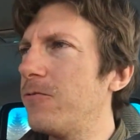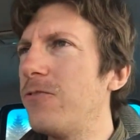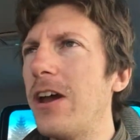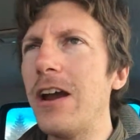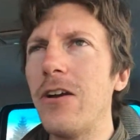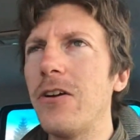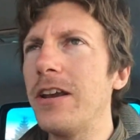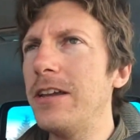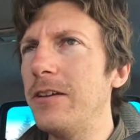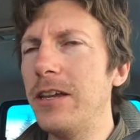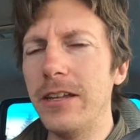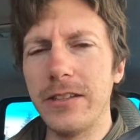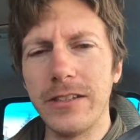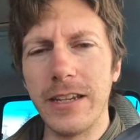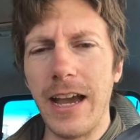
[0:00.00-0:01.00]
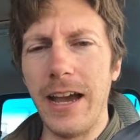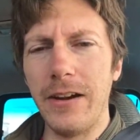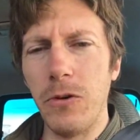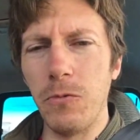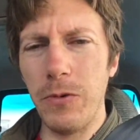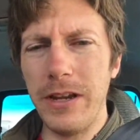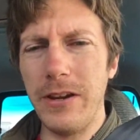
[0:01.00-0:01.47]
It's kind
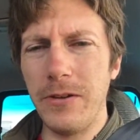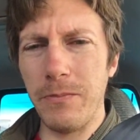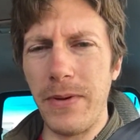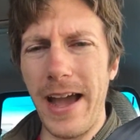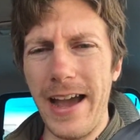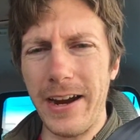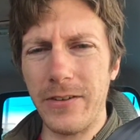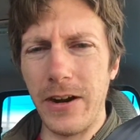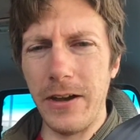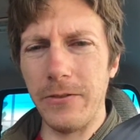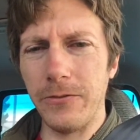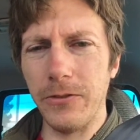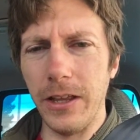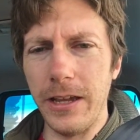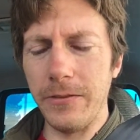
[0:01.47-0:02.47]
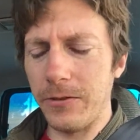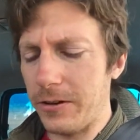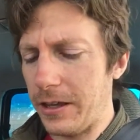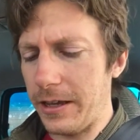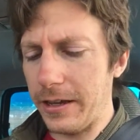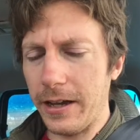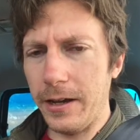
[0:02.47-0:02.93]
of a weird background
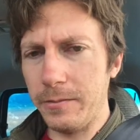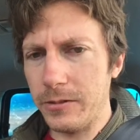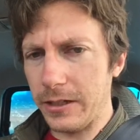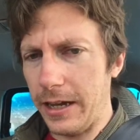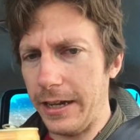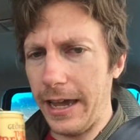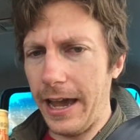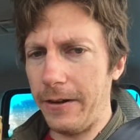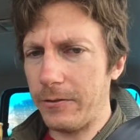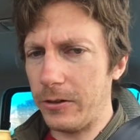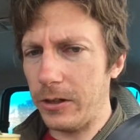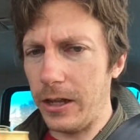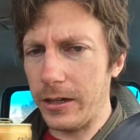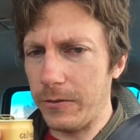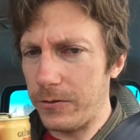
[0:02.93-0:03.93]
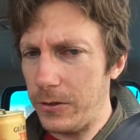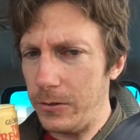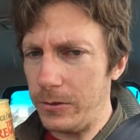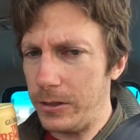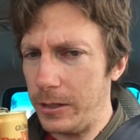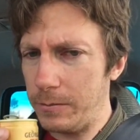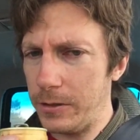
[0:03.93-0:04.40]
flavor comes like after like a
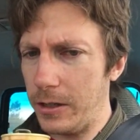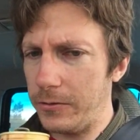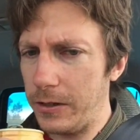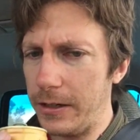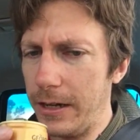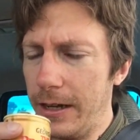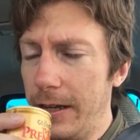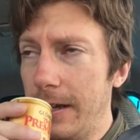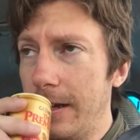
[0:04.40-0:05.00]
few sips of it.